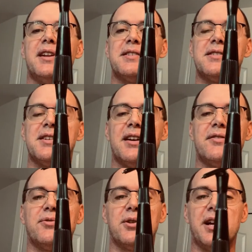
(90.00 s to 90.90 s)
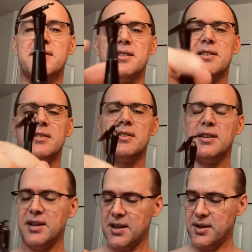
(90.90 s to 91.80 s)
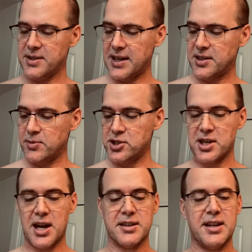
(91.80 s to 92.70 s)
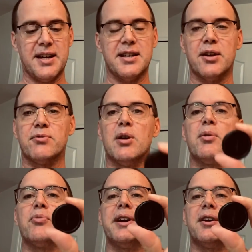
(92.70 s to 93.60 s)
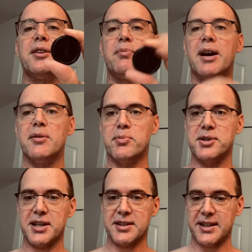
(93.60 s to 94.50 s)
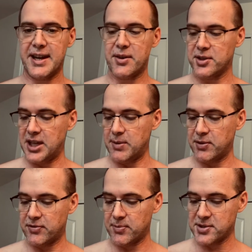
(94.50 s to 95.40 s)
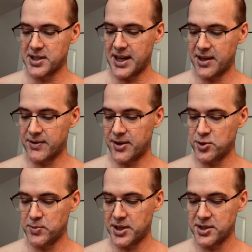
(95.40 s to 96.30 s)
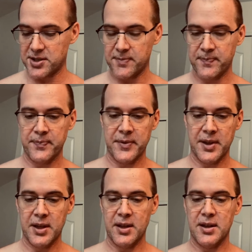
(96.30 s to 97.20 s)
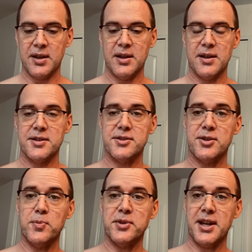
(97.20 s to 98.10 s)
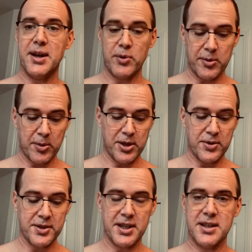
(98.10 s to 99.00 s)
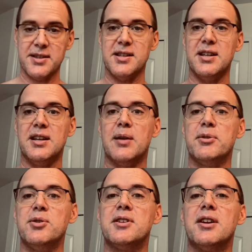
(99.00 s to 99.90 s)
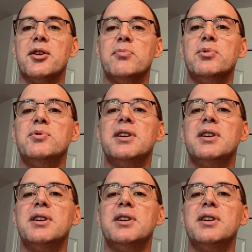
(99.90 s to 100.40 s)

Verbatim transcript: that's the stand for it. has a, I was actually a little bit shocked. It has a, rubber ring on the bottom to protect the counter and keep it from sliding around too much. Soap today, what I'm gonna be using is the, I'm gonna use another Moon